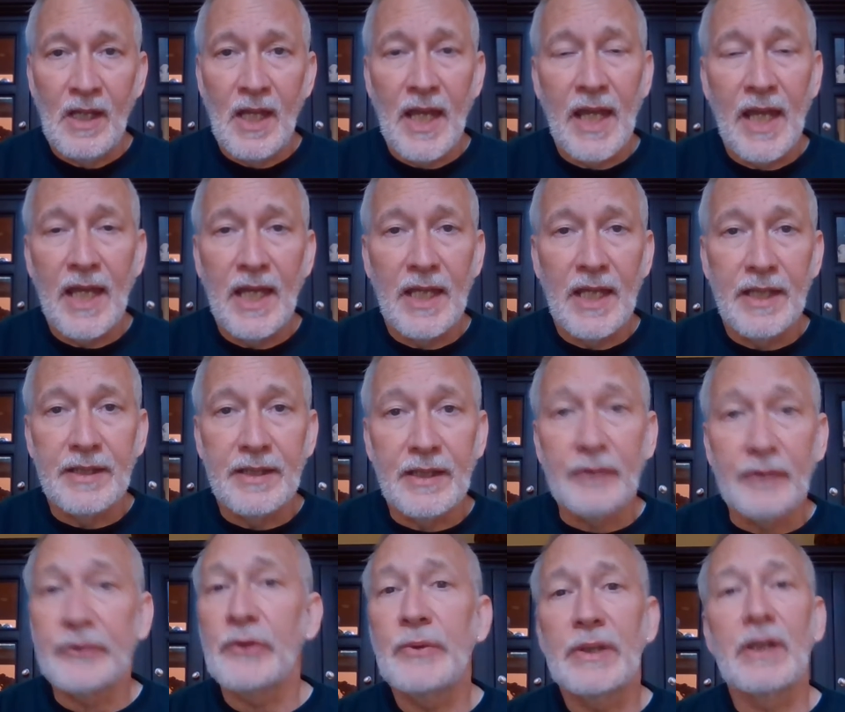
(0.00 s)
And I
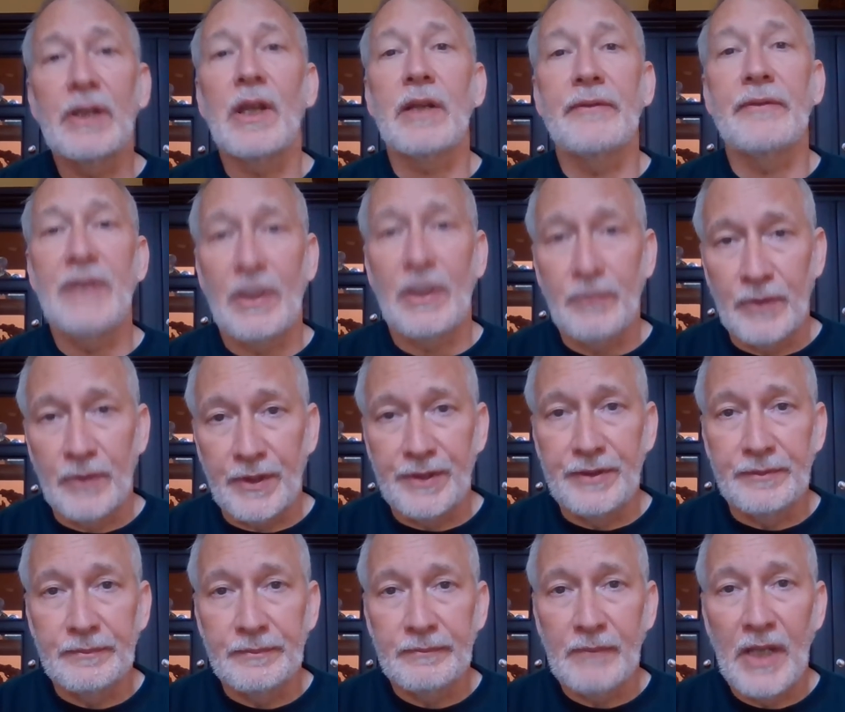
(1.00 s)
was doing a lot of
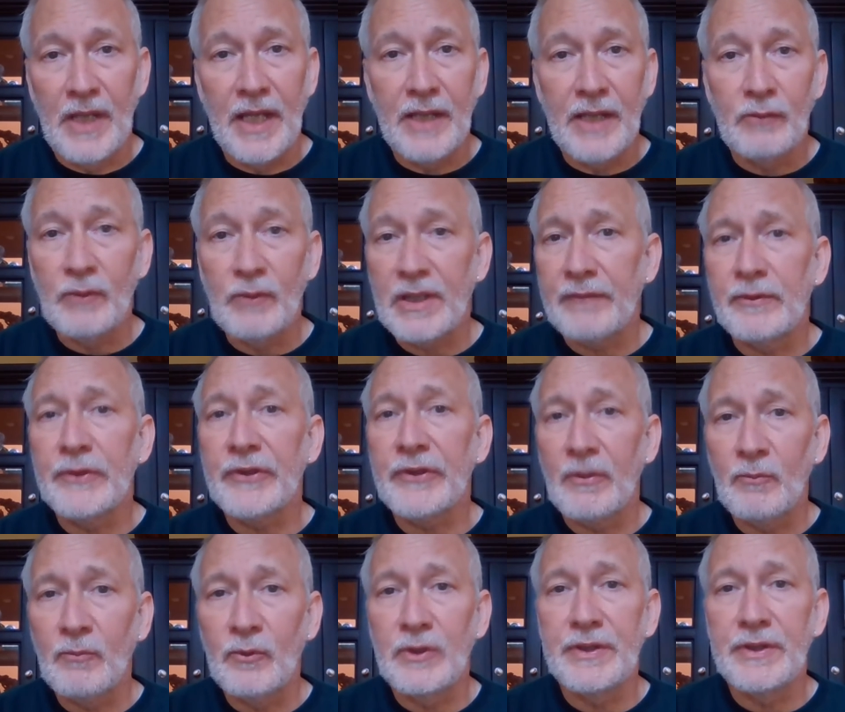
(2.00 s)
networking. And whenever
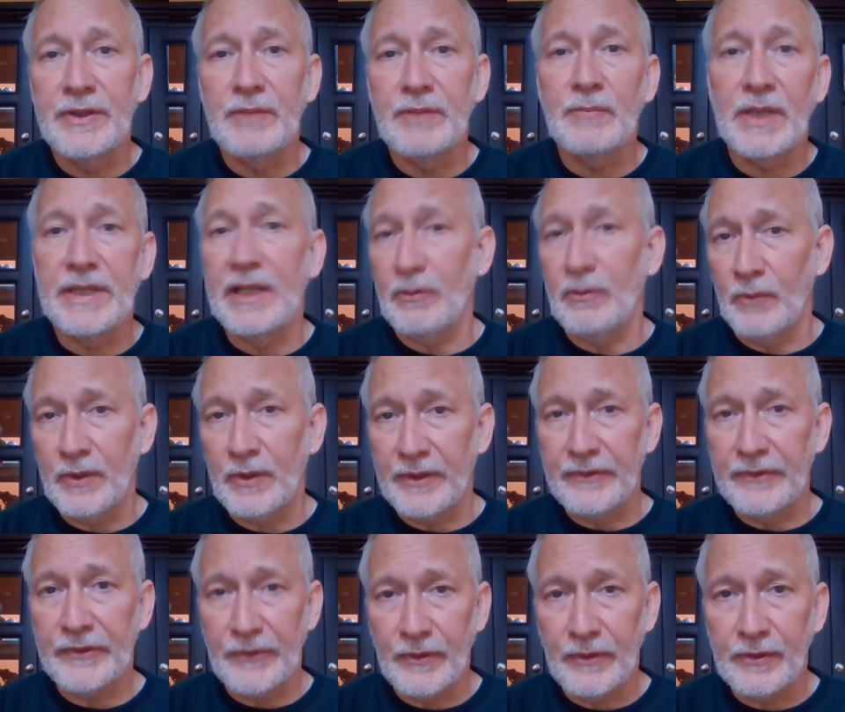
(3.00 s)
someone in my
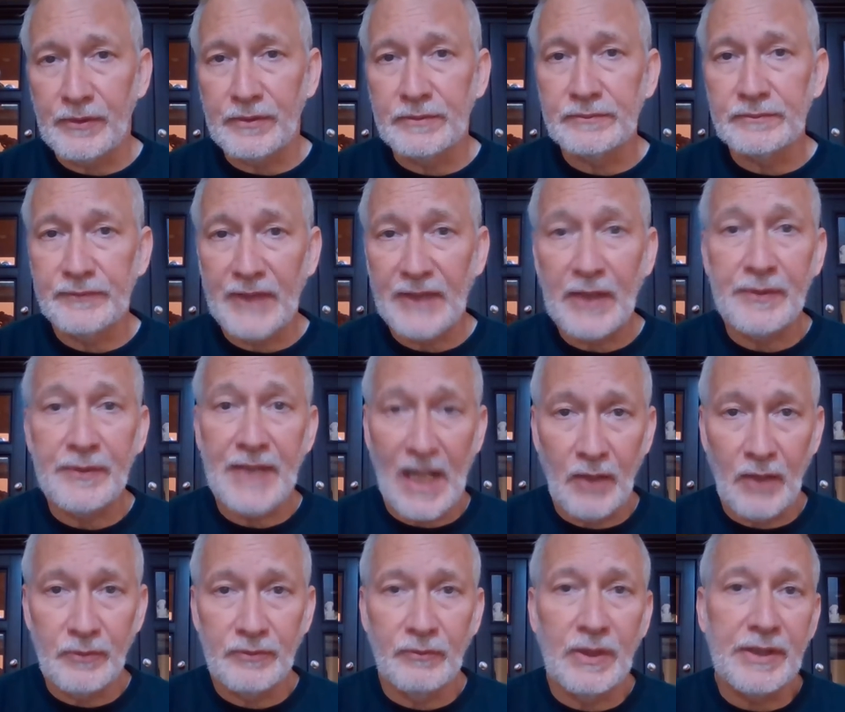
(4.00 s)
networking circle found
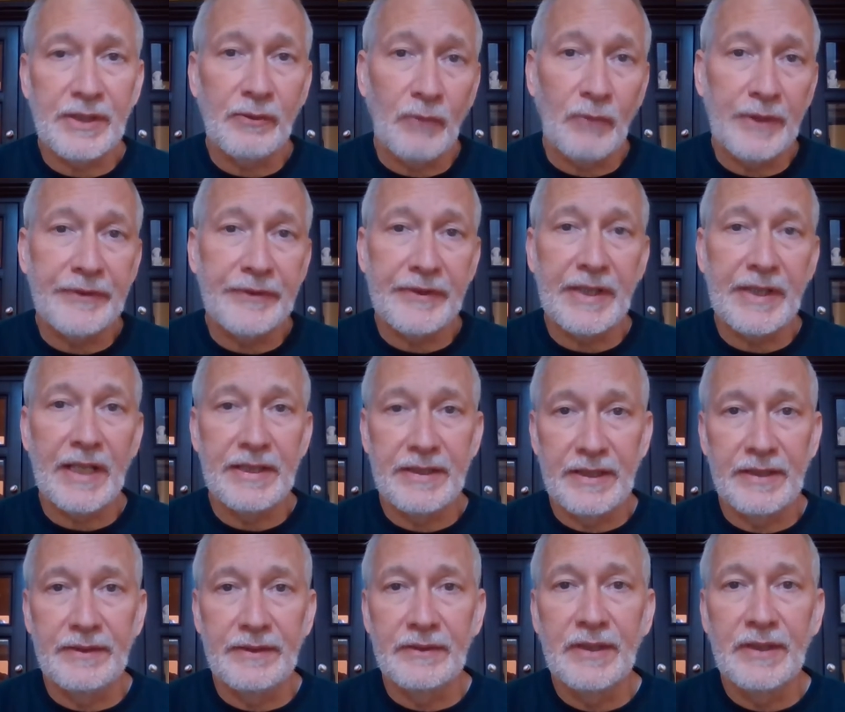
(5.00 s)
out what it was that I
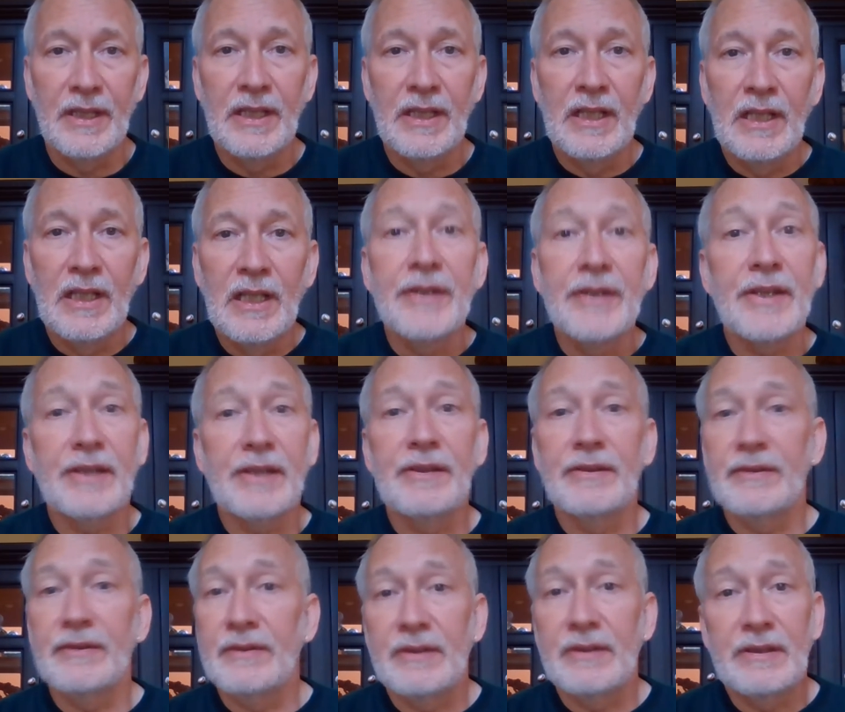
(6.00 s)
did, the
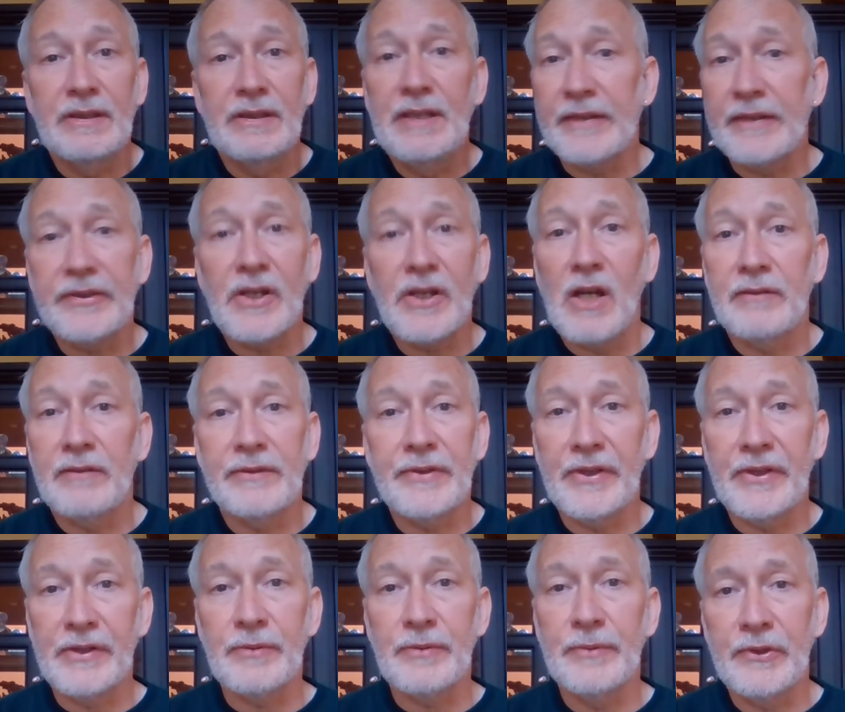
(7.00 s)
next
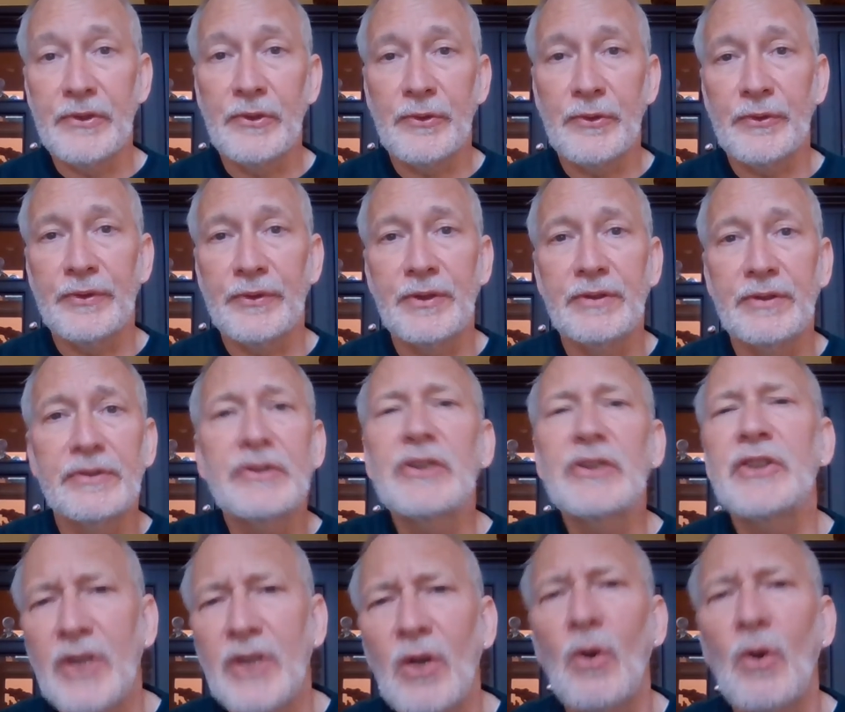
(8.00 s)
conversation was usually, and
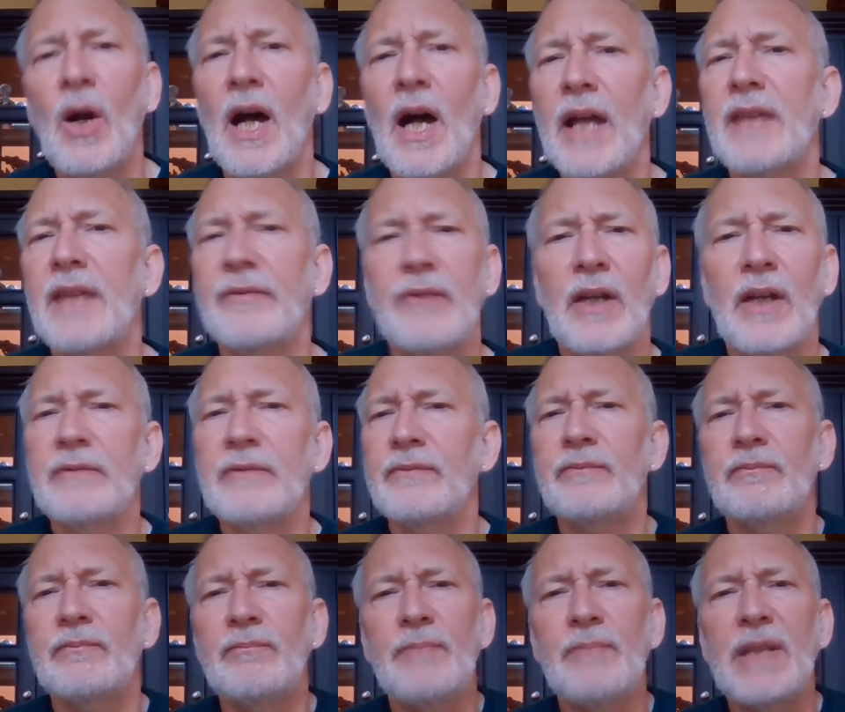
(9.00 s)
so, I've
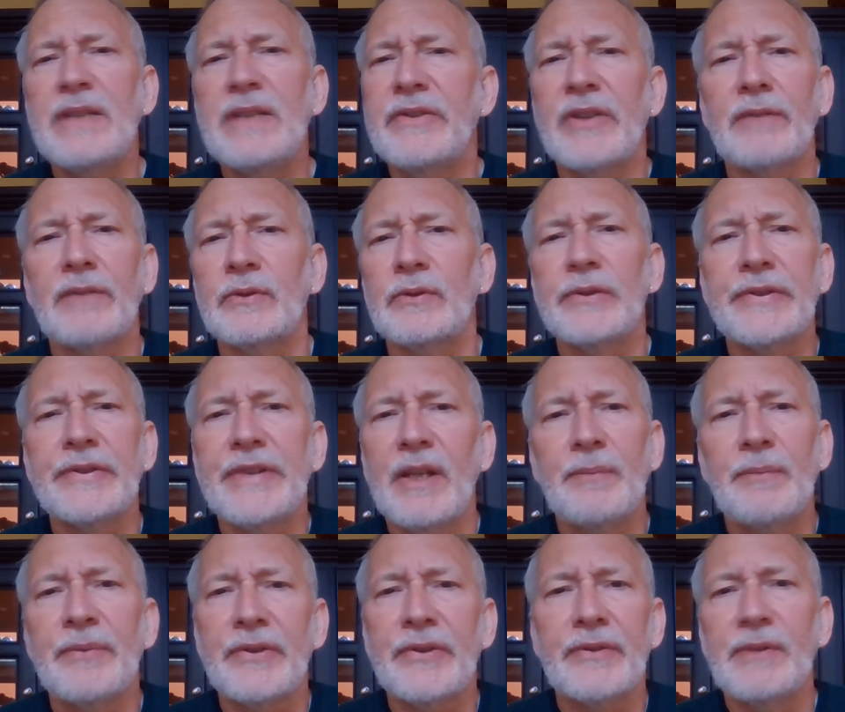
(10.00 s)
made several
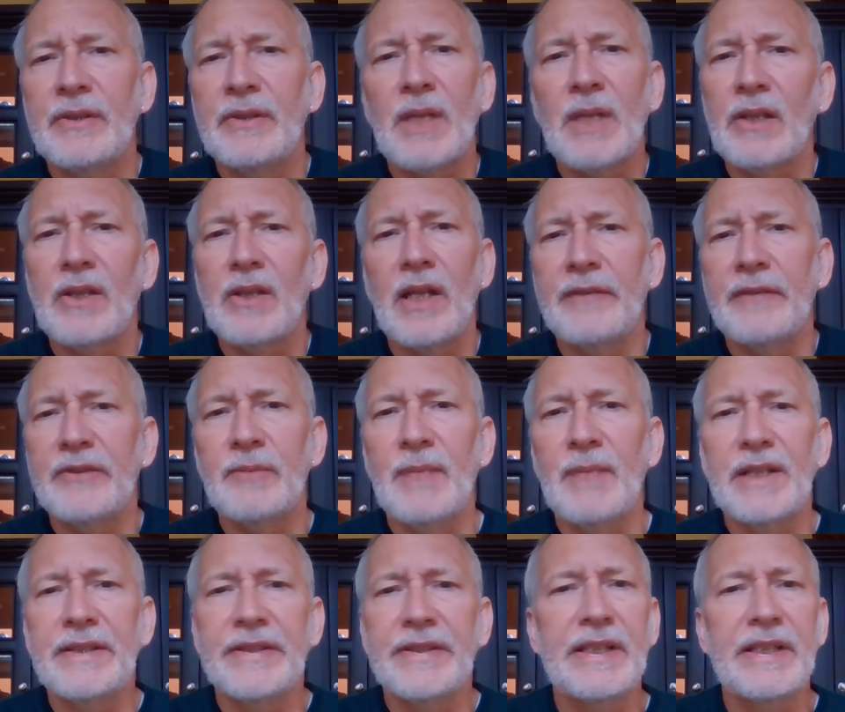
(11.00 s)
attempts in my life to
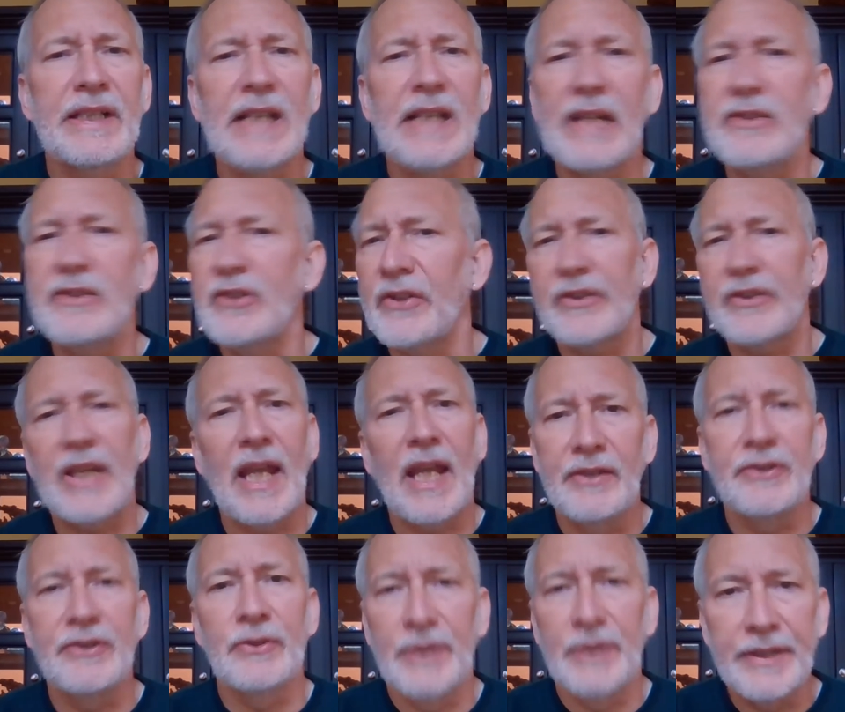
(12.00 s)
meditate, and I just
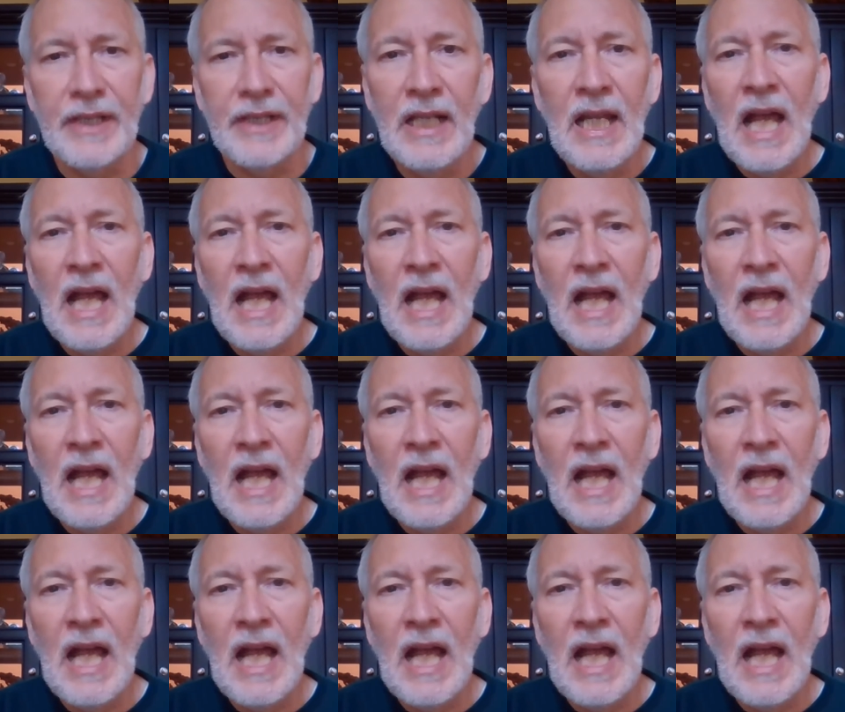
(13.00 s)
can't do it.